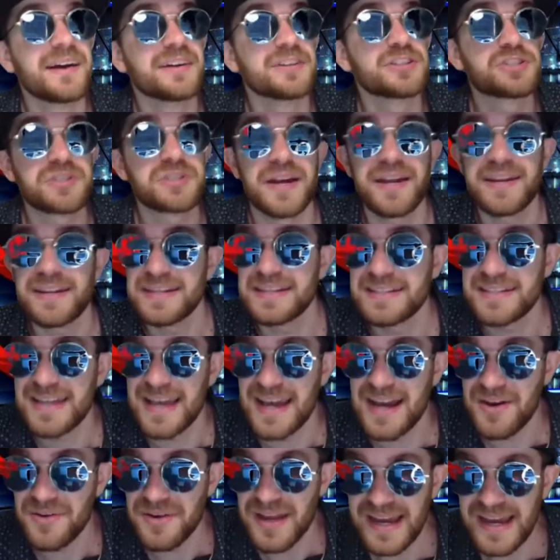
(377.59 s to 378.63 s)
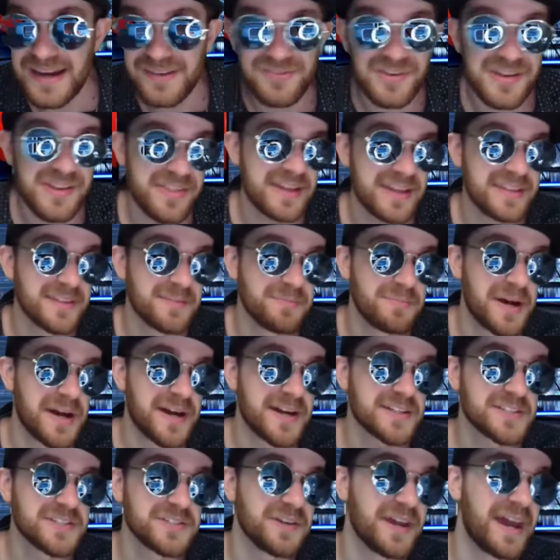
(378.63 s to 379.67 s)
shutting down everything that
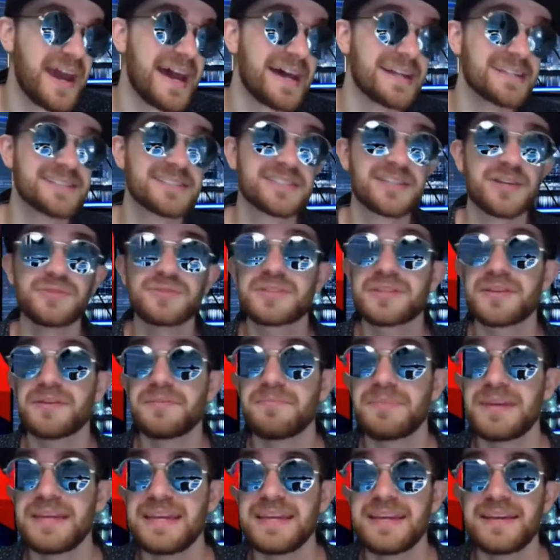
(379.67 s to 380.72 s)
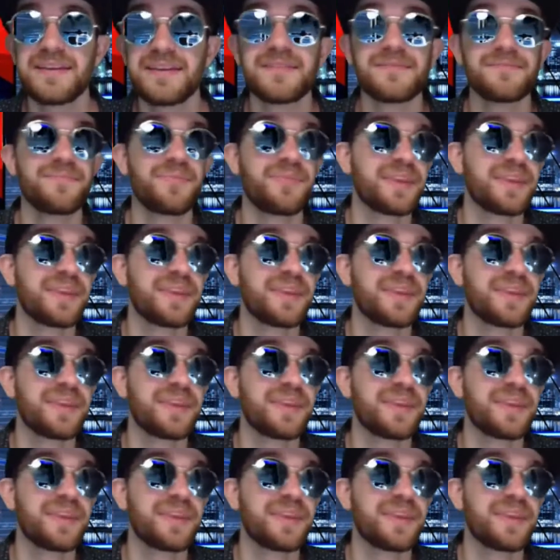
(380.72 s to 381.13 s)
Boxall had. So to me,